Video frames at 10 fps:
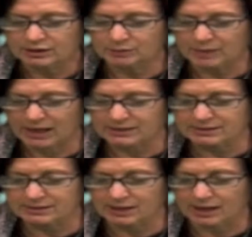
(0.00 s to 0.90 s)
To pass
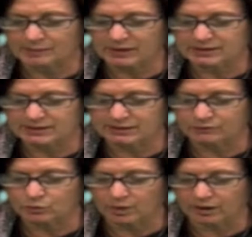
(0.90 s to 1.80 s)
the time, they
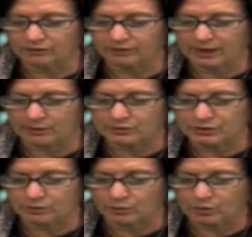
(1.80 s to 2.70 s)
sniffed wild flowers
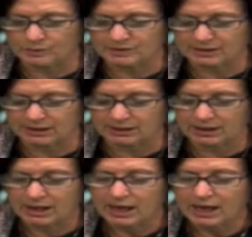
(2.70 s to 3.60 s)
in the warm sun